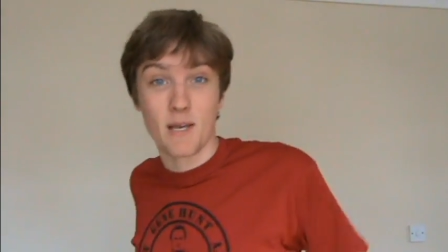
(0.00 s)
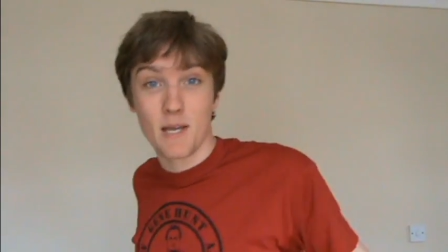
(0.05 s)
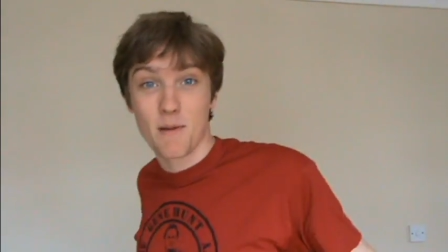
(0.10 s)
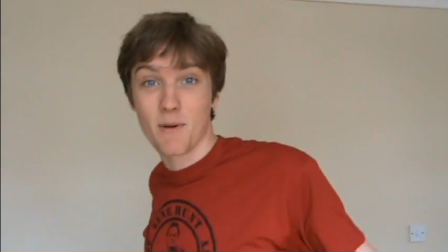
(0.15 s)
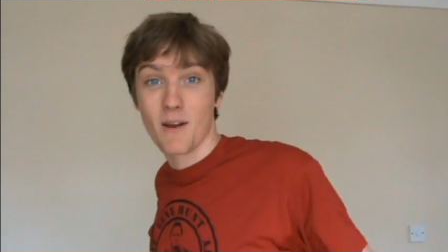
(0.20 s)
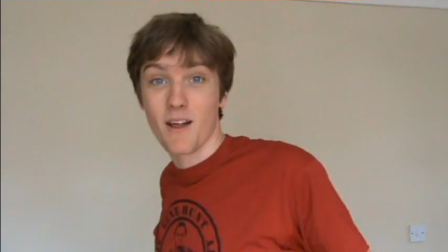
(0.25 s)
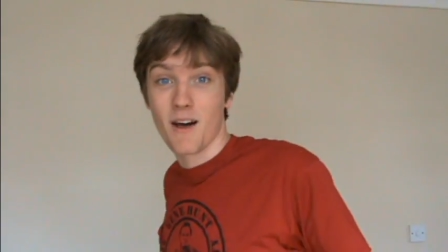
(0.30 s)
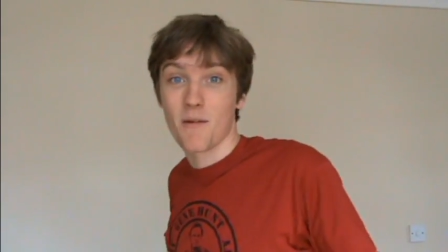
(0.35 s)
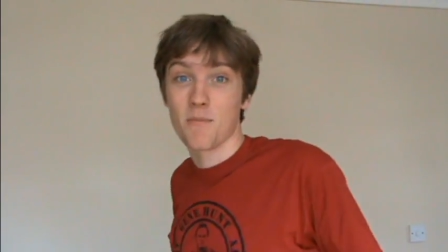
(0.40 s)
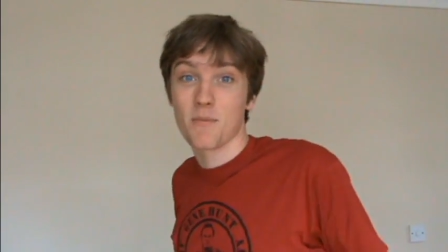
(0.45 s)

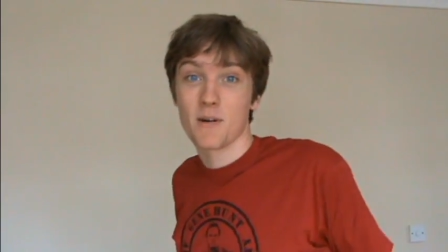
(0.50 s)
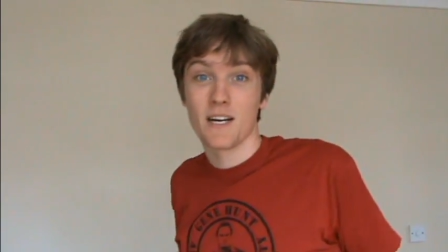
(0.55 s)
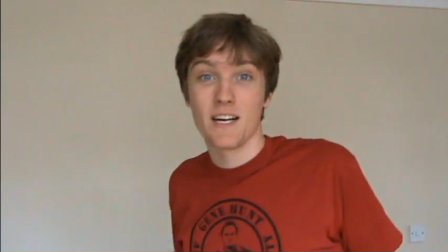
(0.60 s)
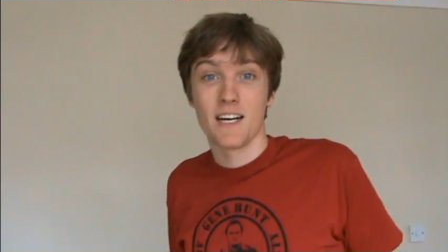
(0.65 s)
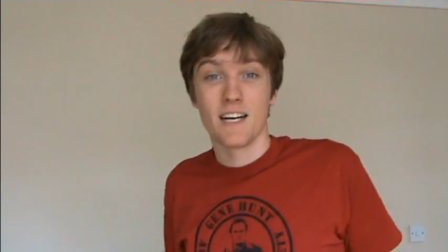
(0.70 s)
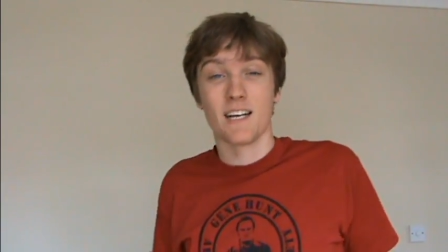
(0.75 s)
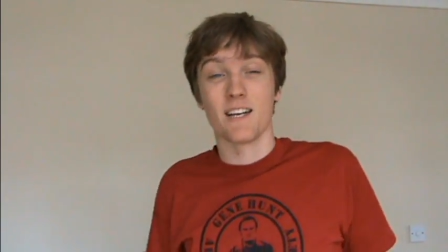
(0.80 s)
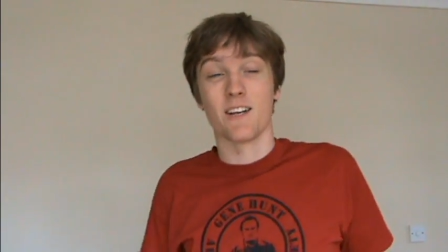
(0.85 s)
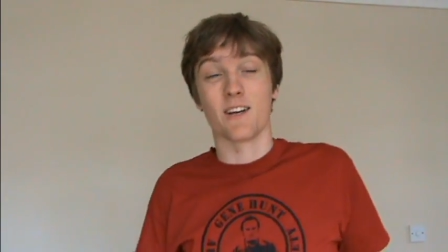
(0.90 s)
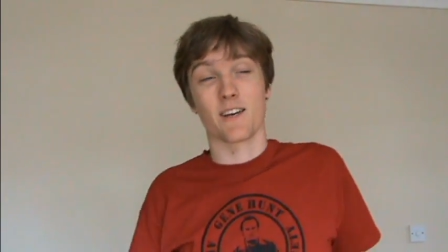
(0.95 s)
people up,
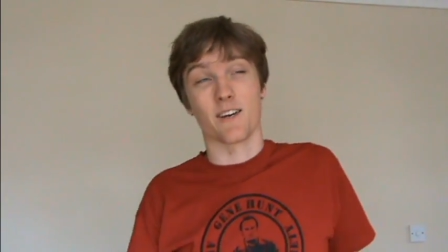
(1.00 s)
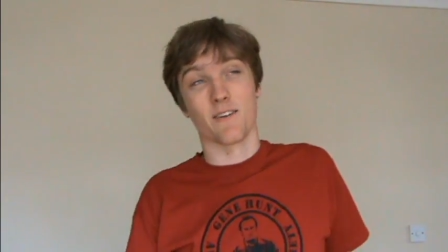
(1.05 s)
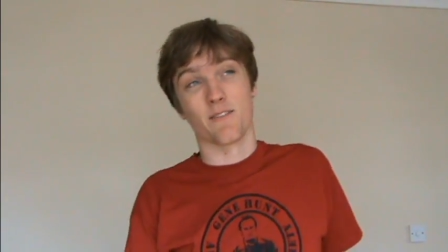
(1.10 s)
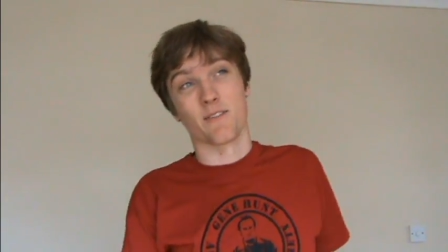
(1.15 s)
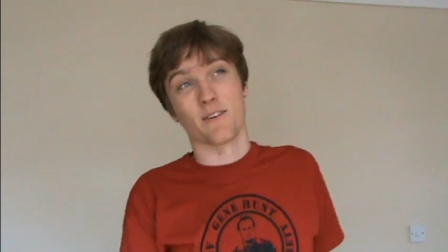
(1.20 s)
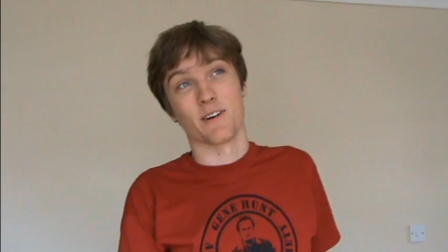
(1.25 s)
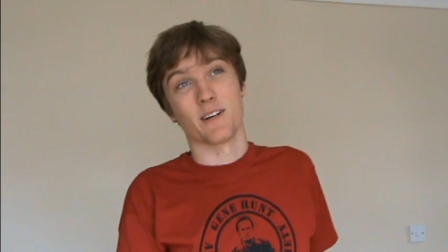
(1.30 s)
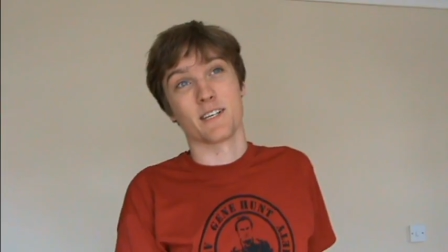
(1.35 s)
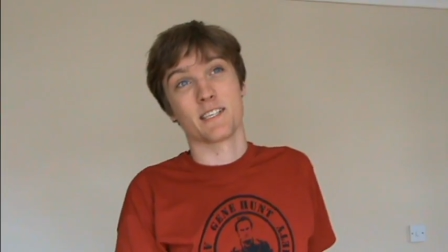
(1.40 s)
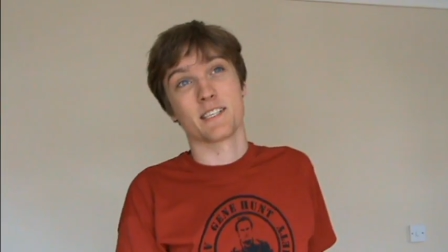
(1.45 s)
looking
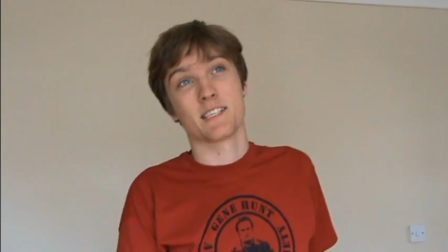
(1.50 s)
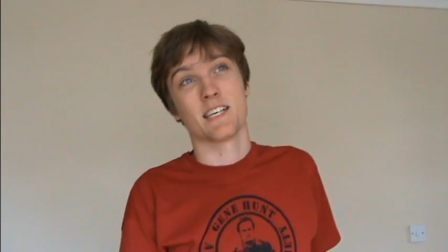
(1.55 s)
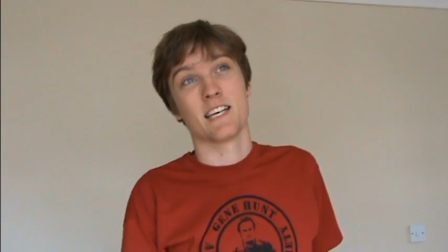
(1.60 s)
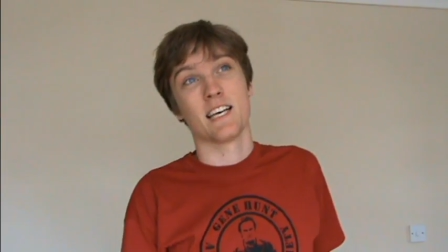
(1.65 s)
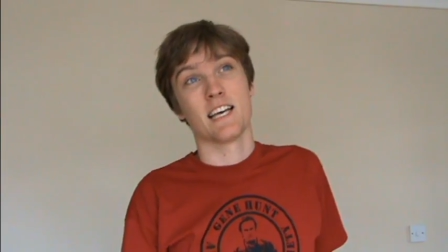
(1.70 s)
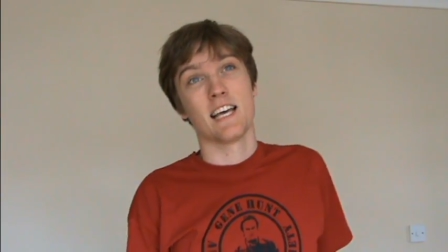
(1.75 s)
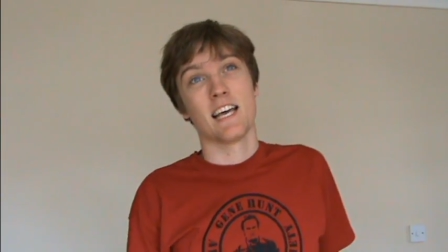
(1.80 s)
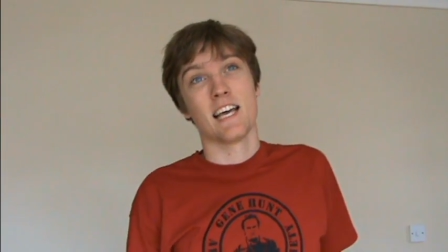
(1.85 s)
for us.